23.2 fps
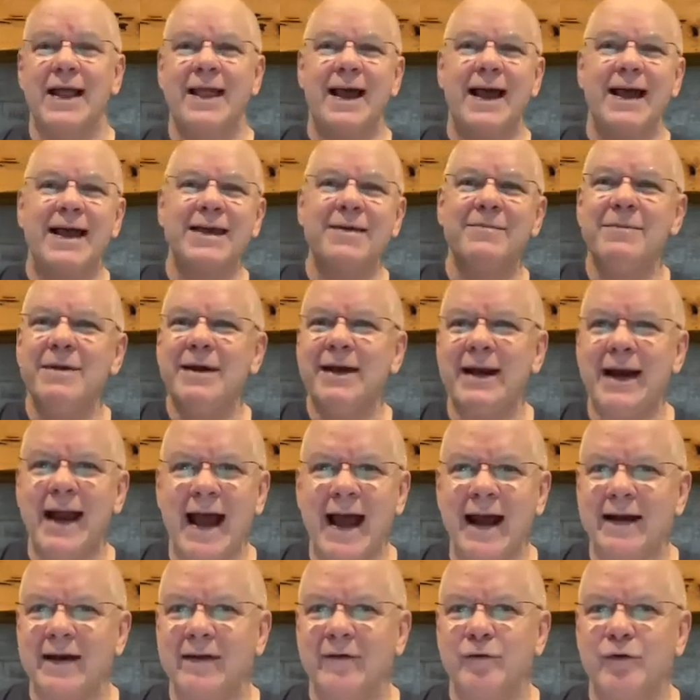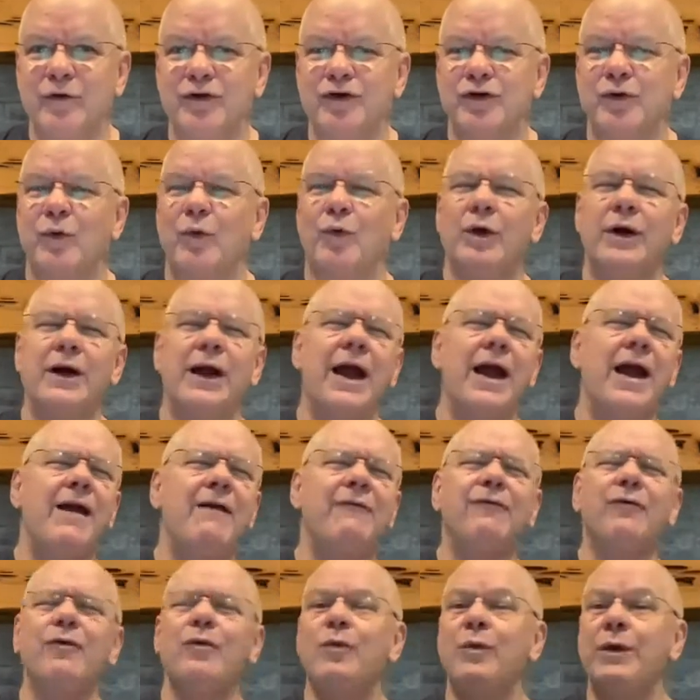that can be an act of worship
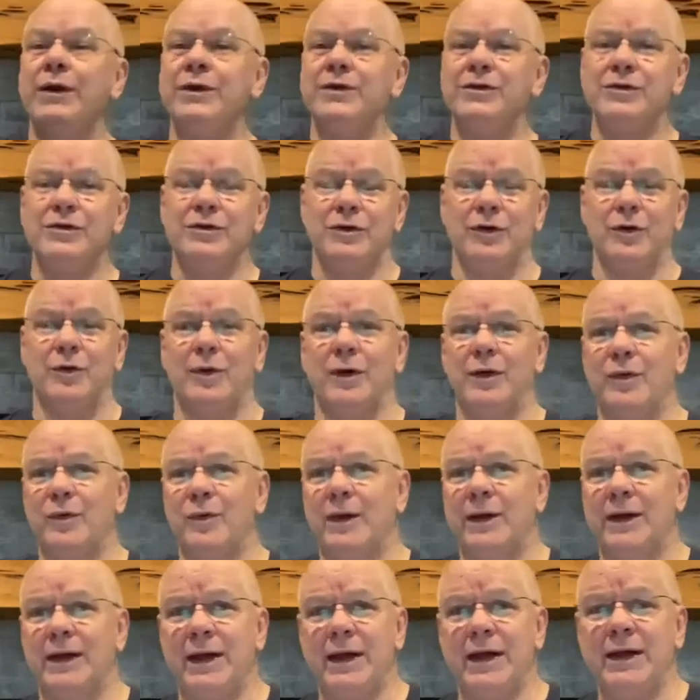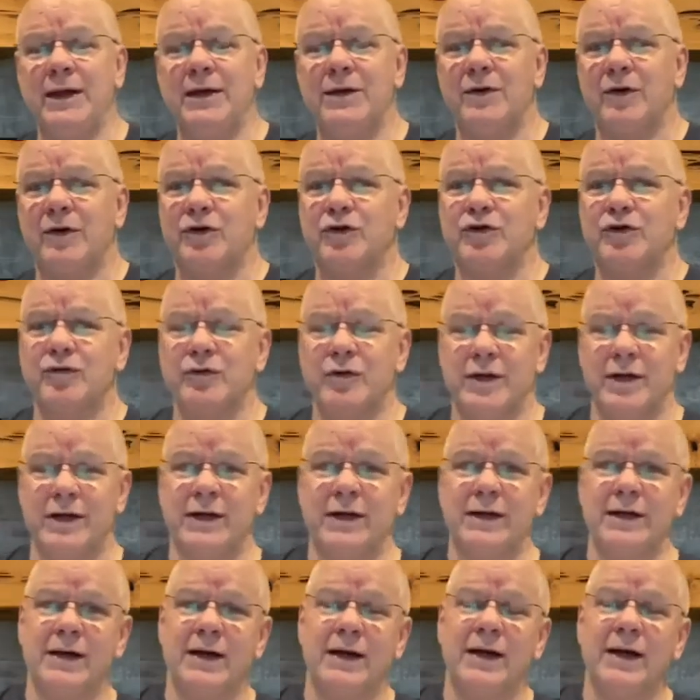whatever we do whether we eat or
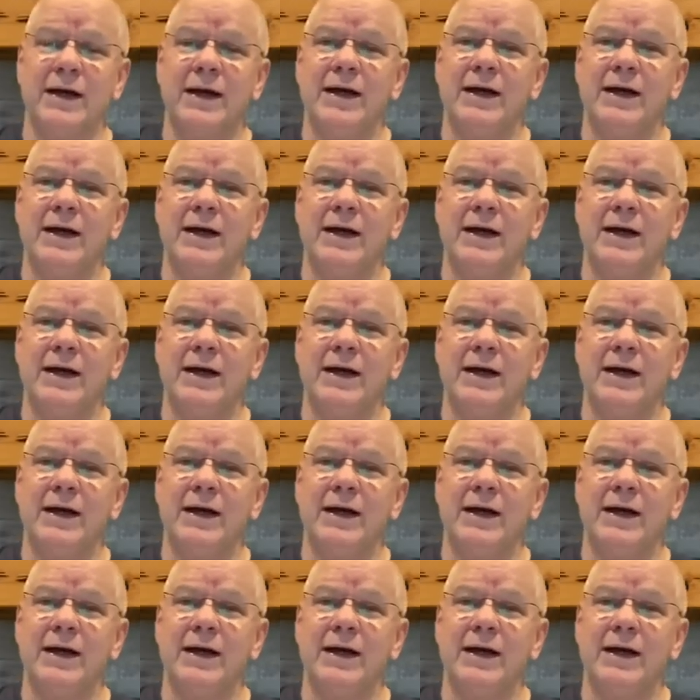drink